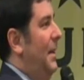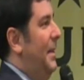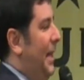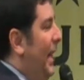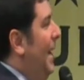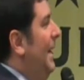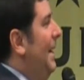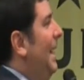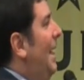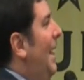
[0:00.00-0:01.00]

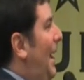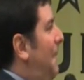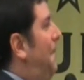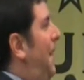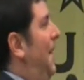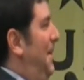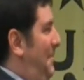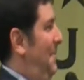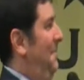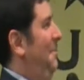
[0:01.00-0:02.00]
Tonight, have
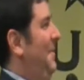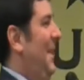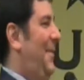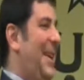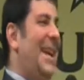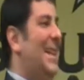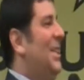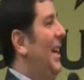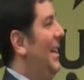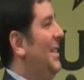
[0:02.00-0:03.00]
fun. If you get a
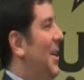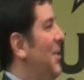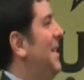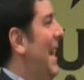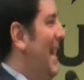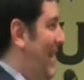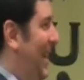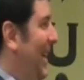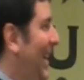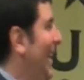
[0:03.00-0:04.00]
chance, go
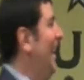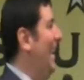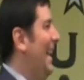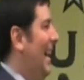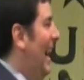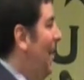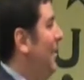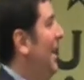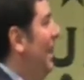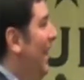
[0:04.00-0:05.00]
skating.
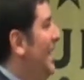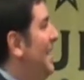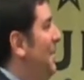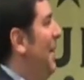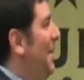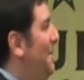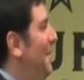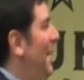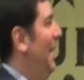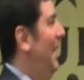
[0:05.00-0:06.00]
I'm going to lace them up
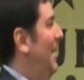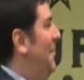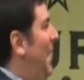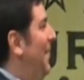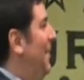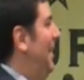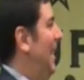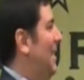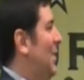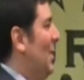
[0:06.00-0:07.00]
in about the
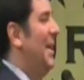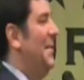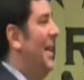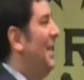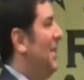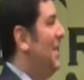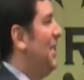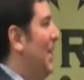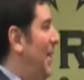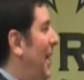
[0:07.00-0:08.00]
next 20 minutes or
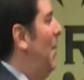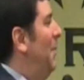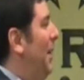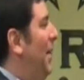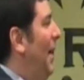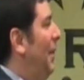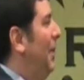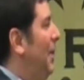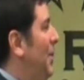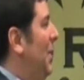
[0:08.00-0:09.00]
so, and I hope to go out
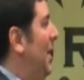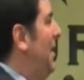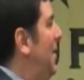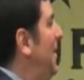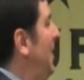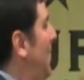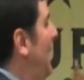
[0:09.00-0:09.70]
there and join you.